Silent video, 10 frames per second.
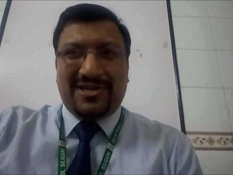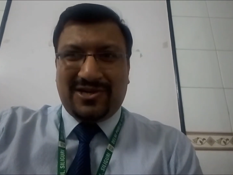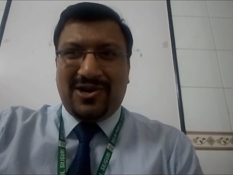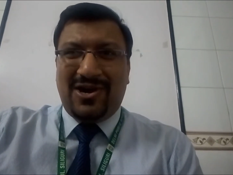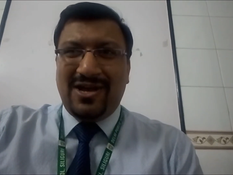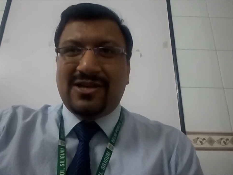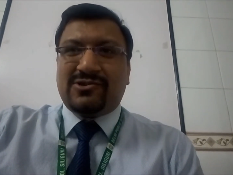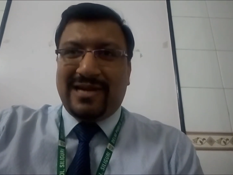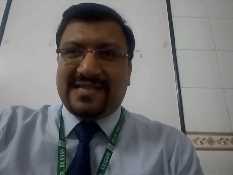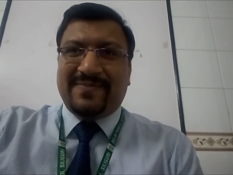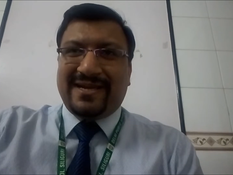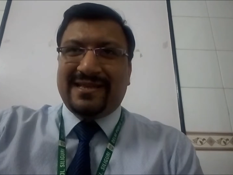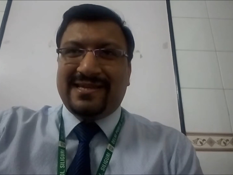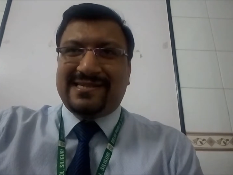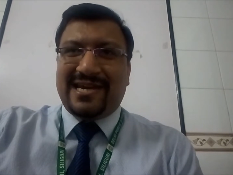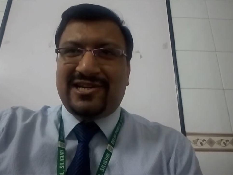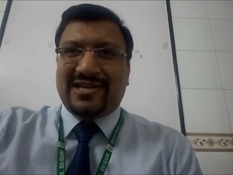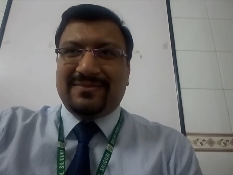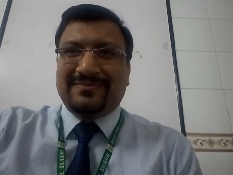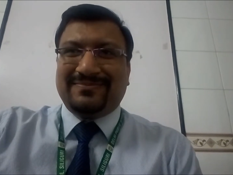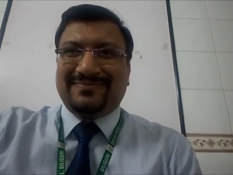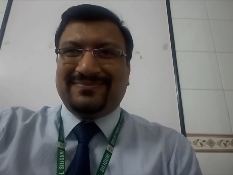Sure? So let's begin this session.